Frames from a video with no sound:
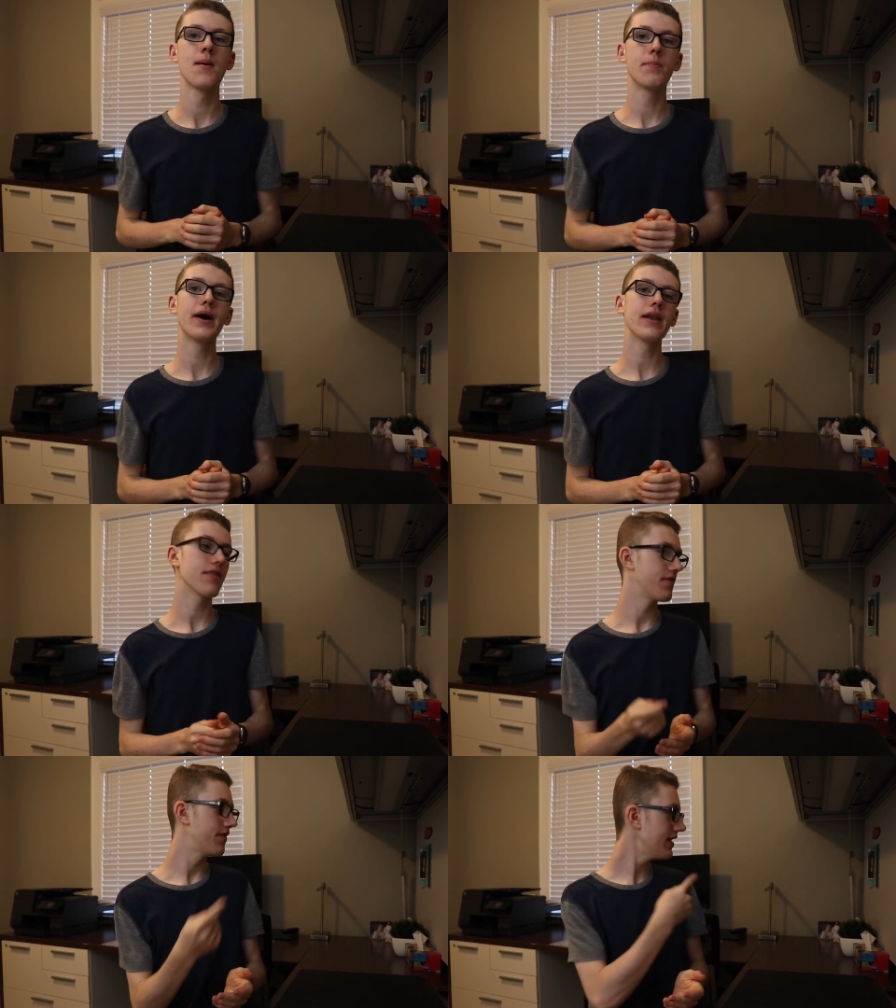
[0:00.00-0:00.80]
But
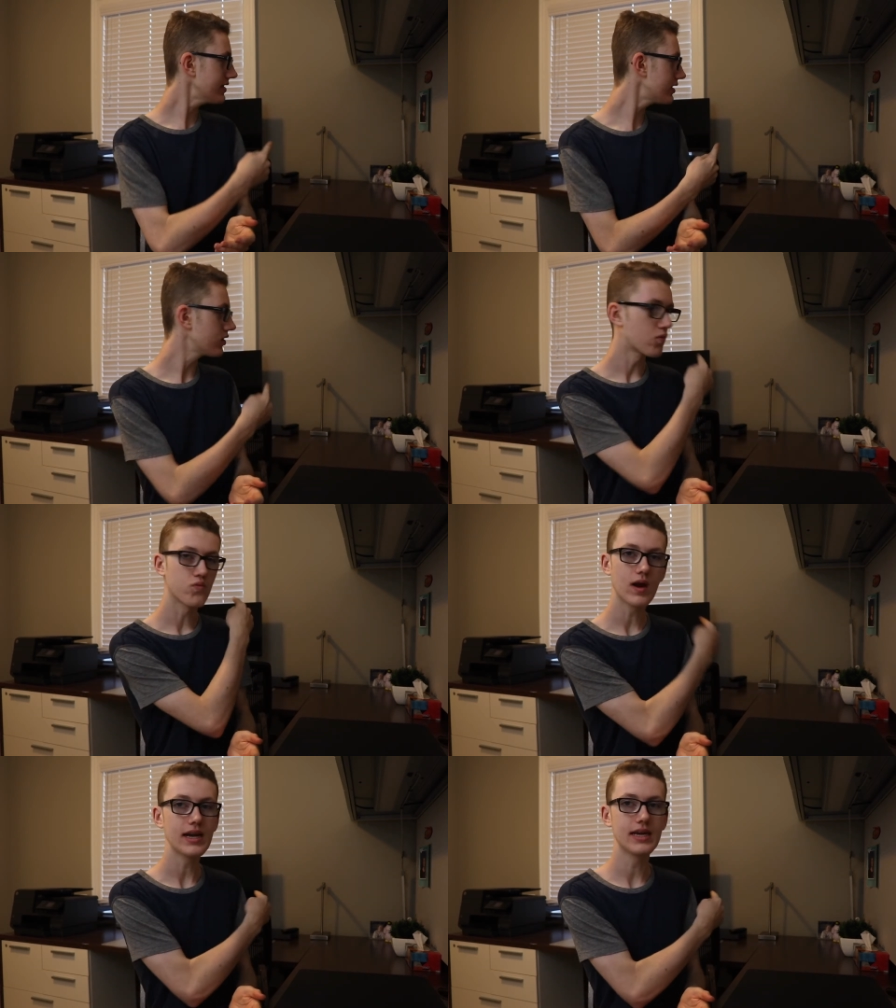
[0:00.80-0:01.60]
this
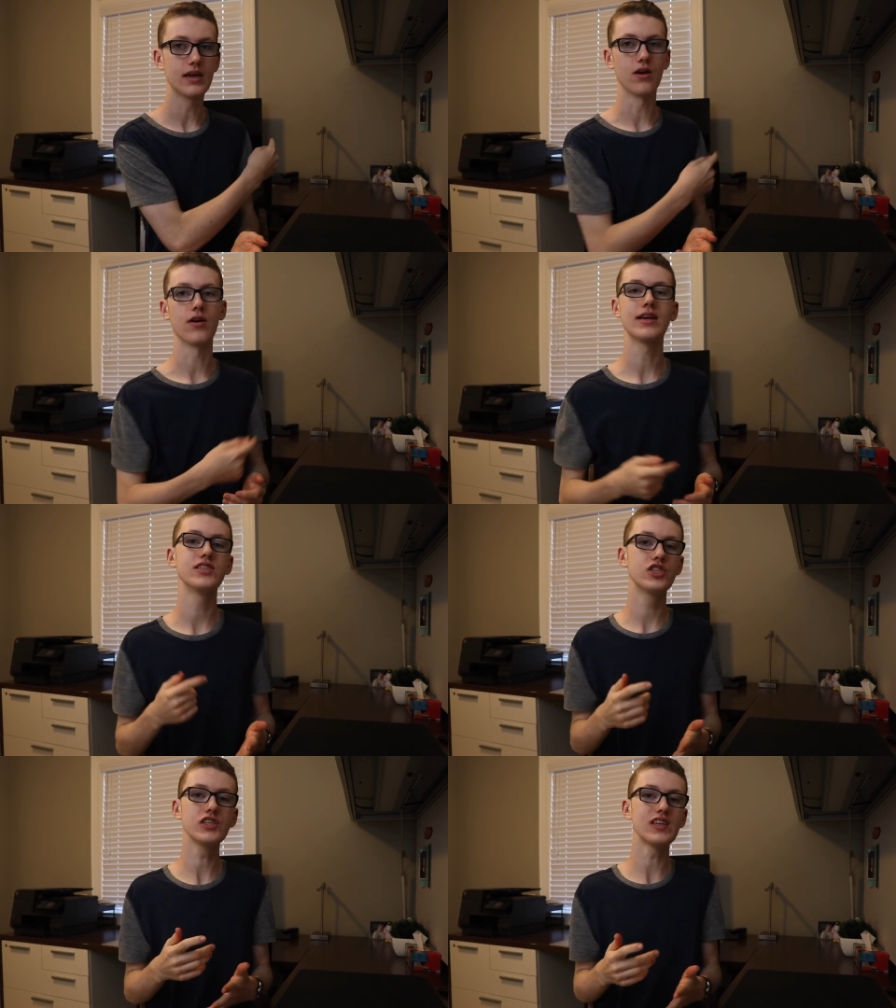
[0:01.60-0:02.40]
right here
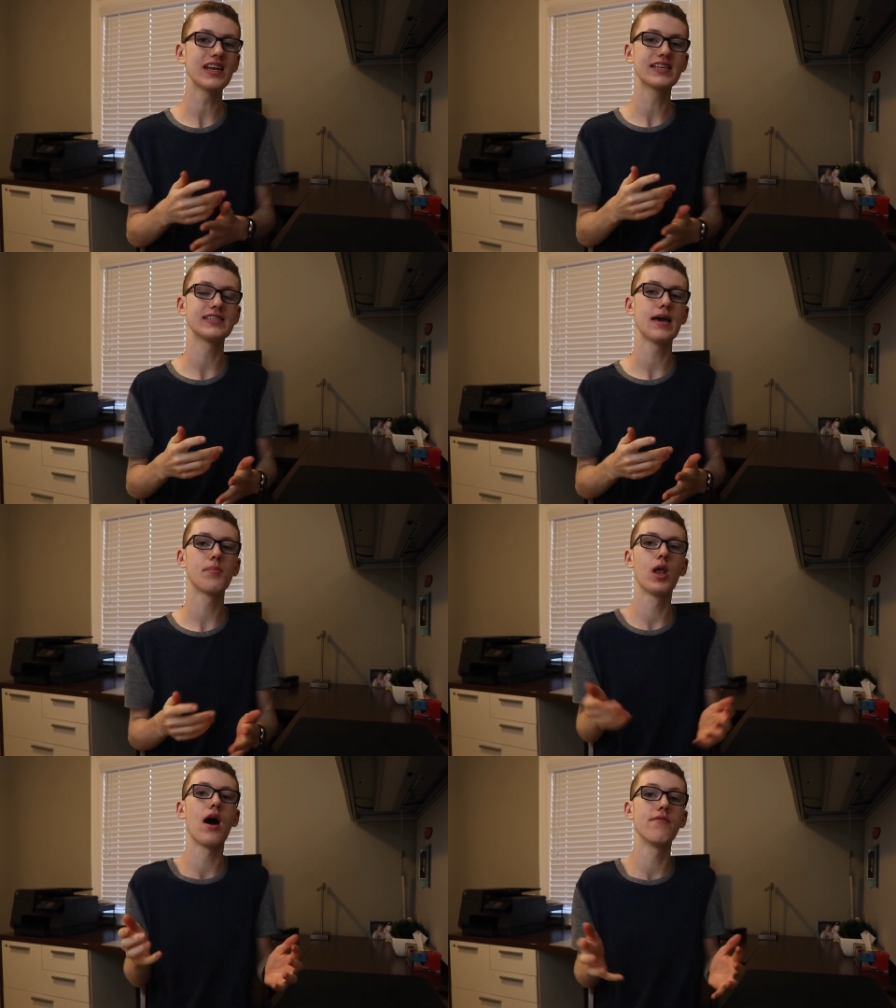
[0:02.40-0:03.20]
is just an
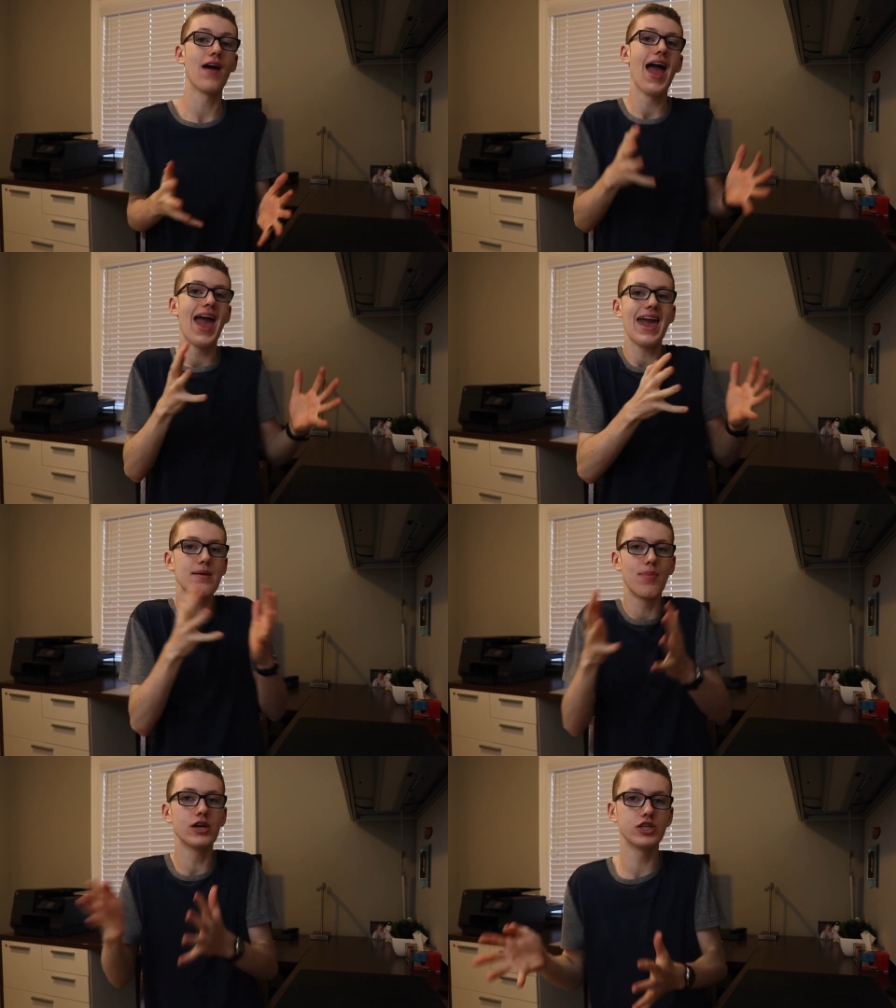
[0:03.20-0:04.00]
example of a
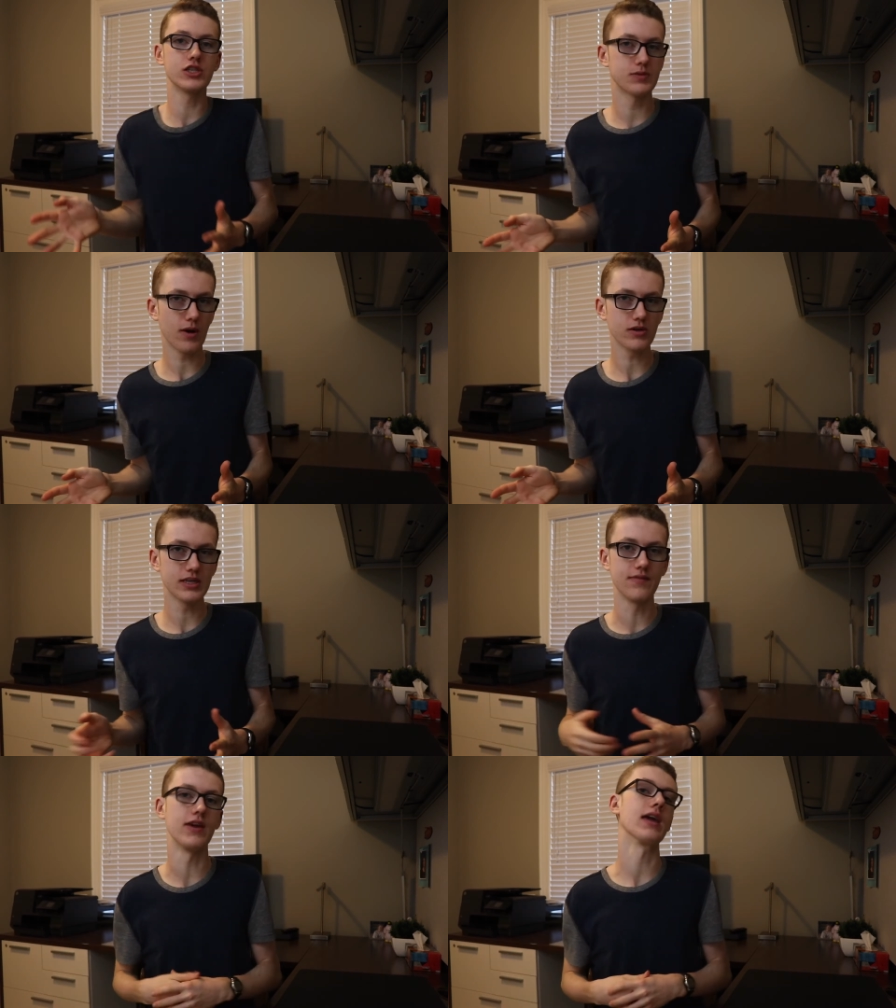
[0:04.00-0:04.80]
budget smart
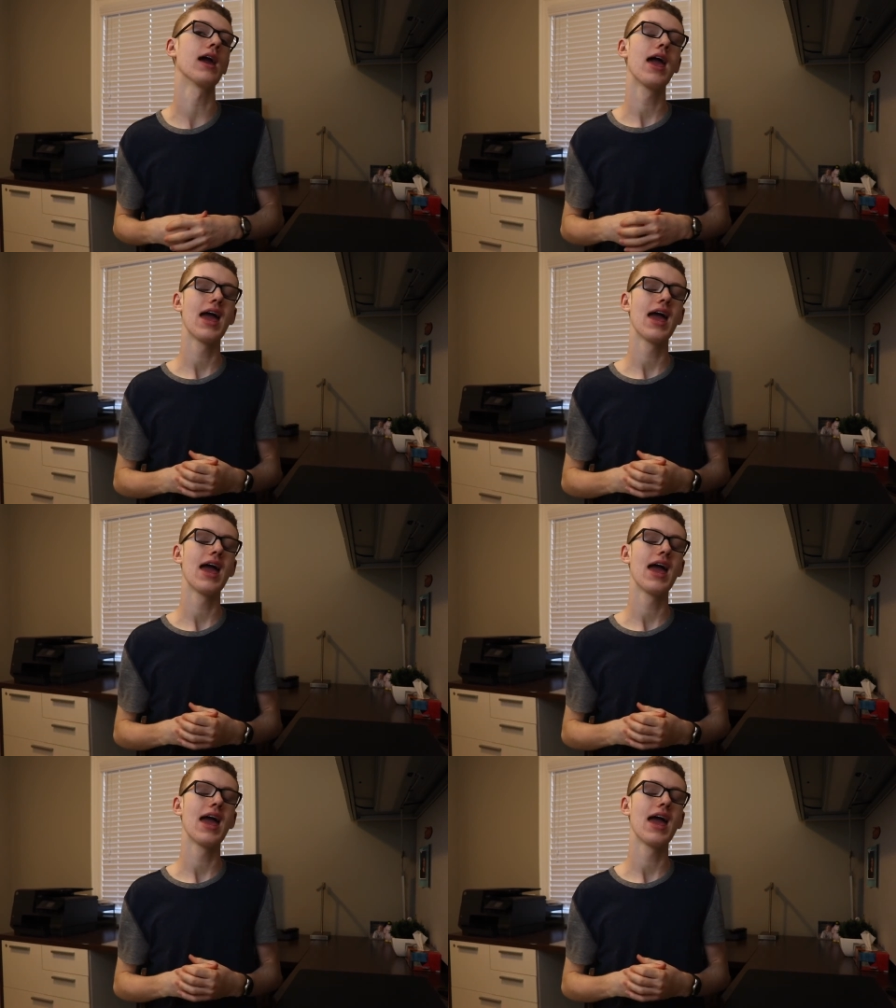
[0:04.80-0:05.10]
TV,